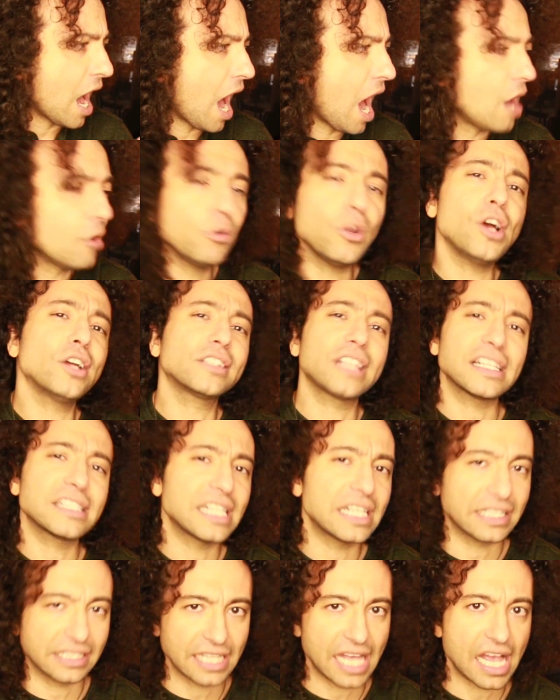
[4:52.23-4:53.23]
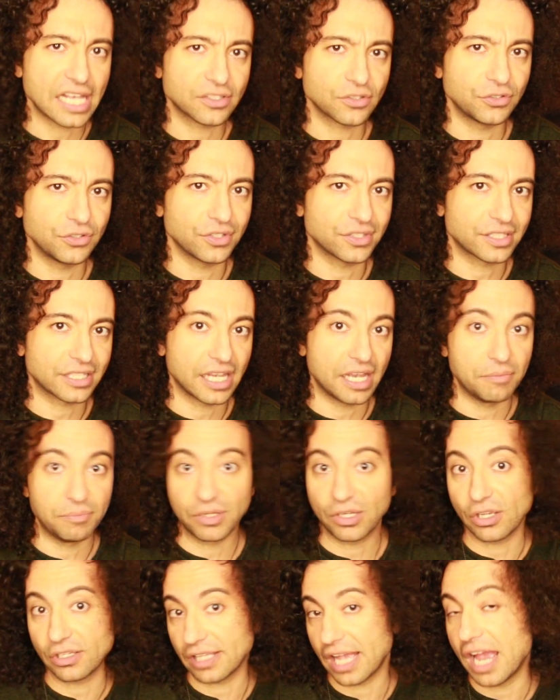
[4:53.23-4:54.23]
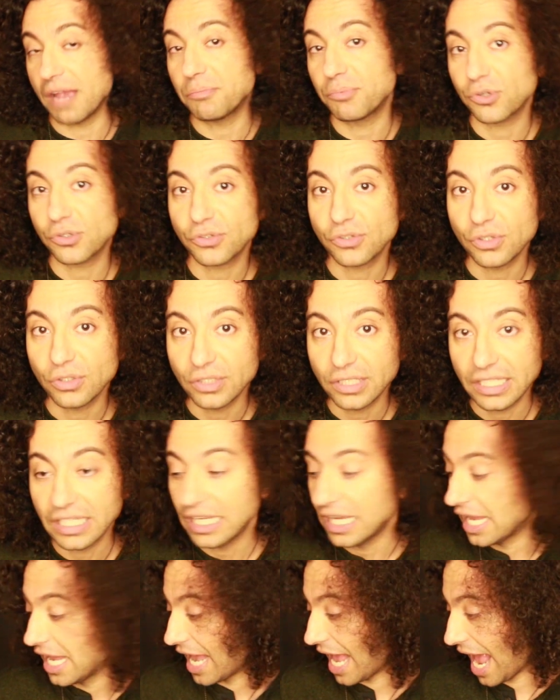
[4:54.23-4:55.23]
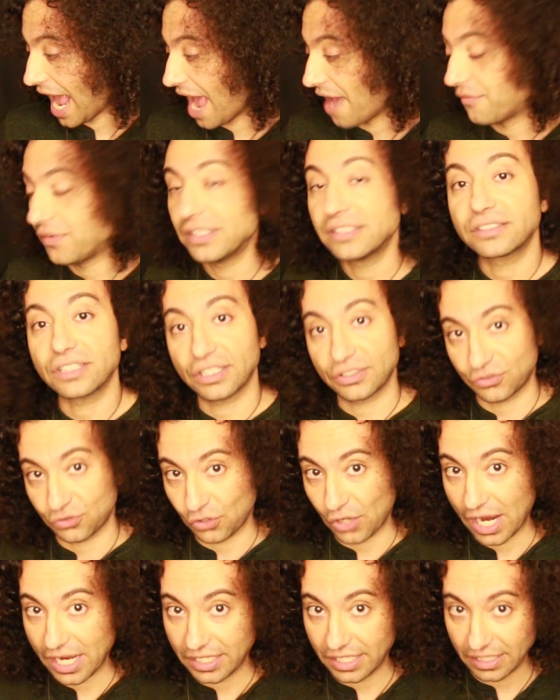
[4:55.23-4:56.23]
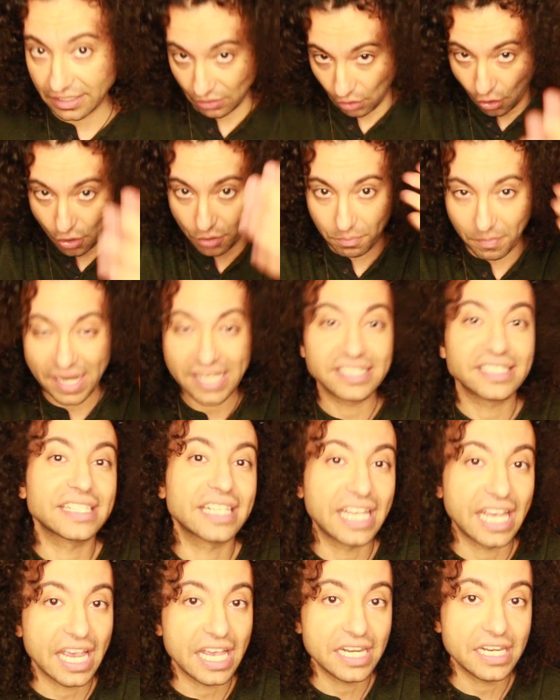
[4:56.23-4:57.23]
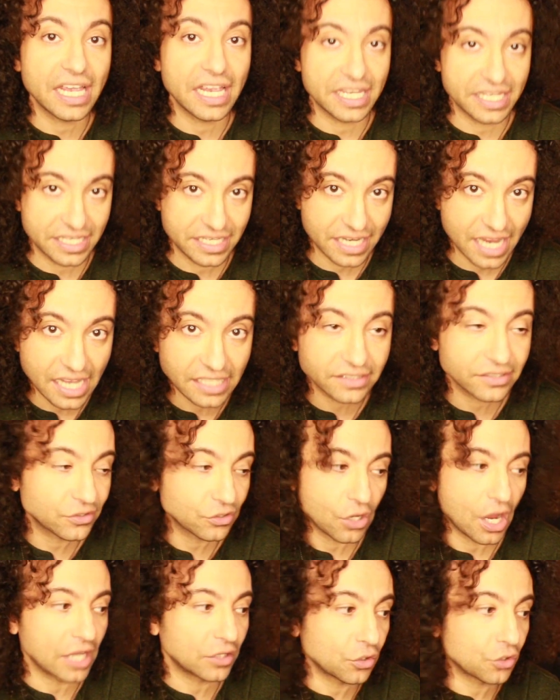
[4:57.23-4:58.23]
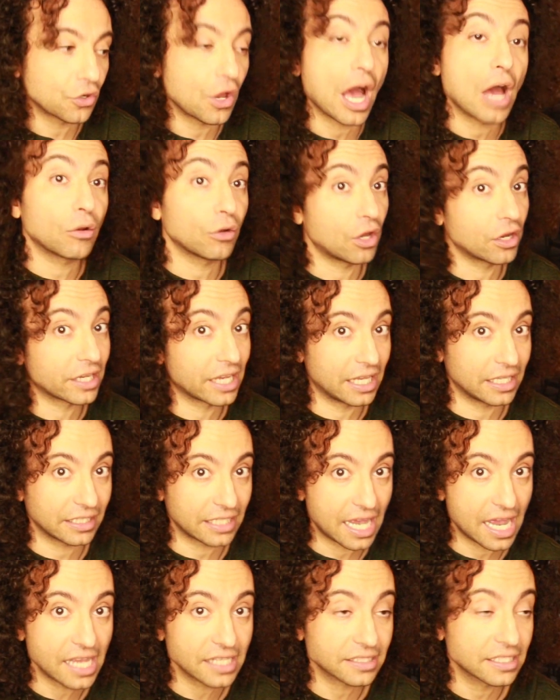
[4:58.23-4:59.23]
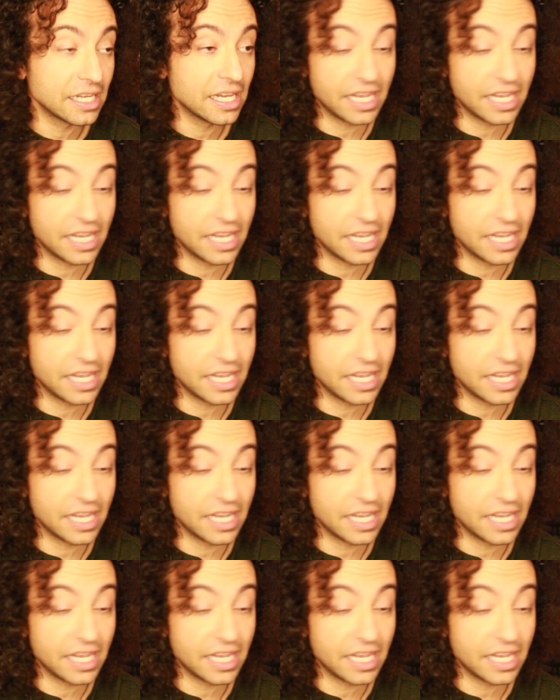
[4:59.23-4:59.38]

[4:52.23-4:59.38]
how long does it last on your skin? Because I personally haven't tried it on my skin yet, so I don't know how long it lasts.